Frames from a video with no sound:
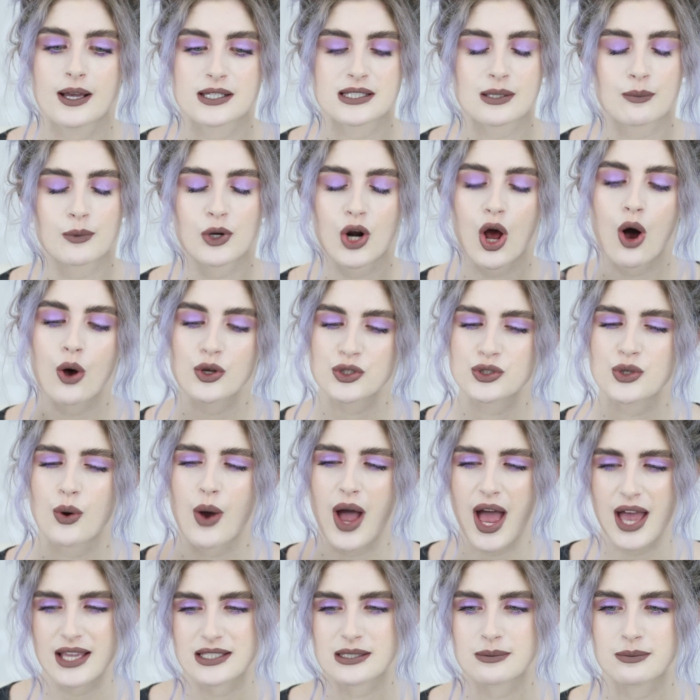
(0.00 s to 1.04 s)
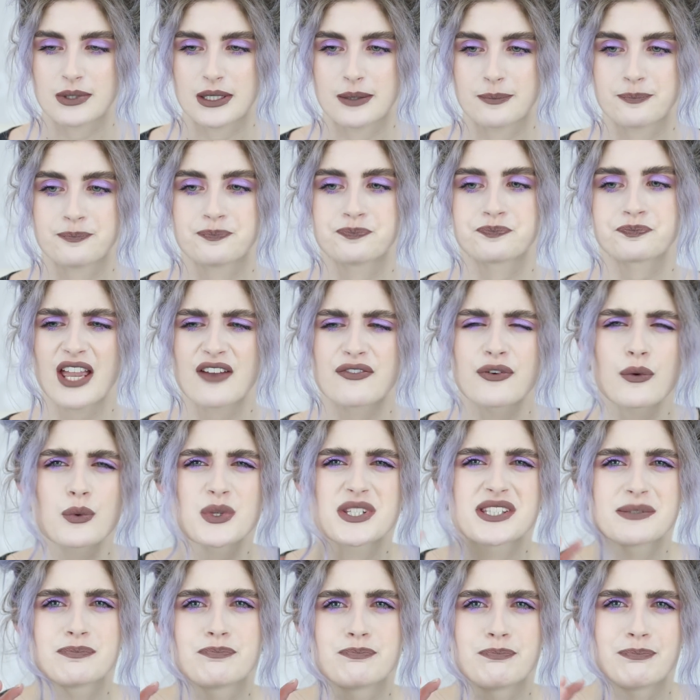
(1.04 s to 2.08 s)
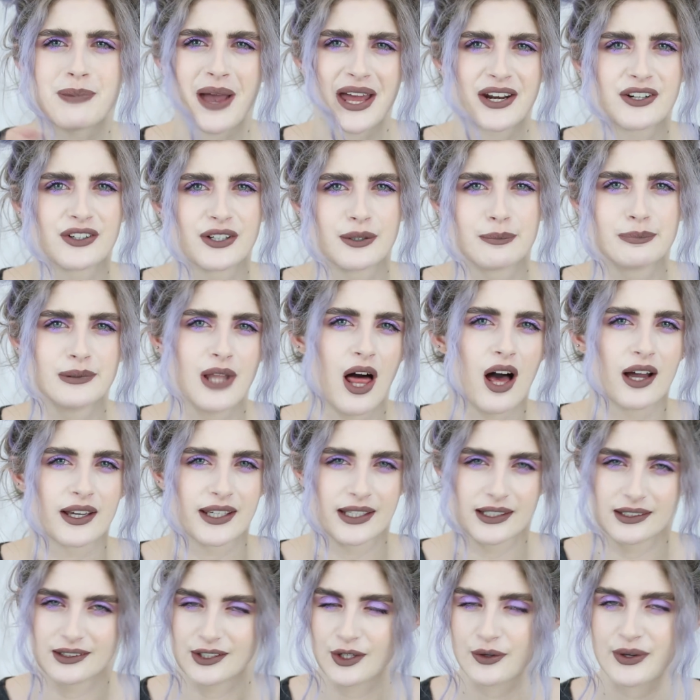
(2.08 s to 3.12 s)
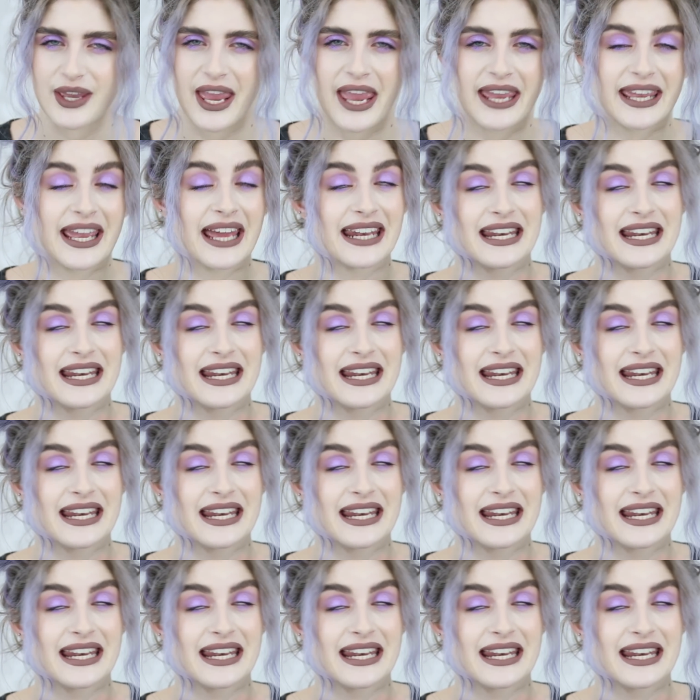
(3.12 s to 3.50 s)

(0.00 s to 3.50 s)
Someone also asked me if it was better blogging in the UK,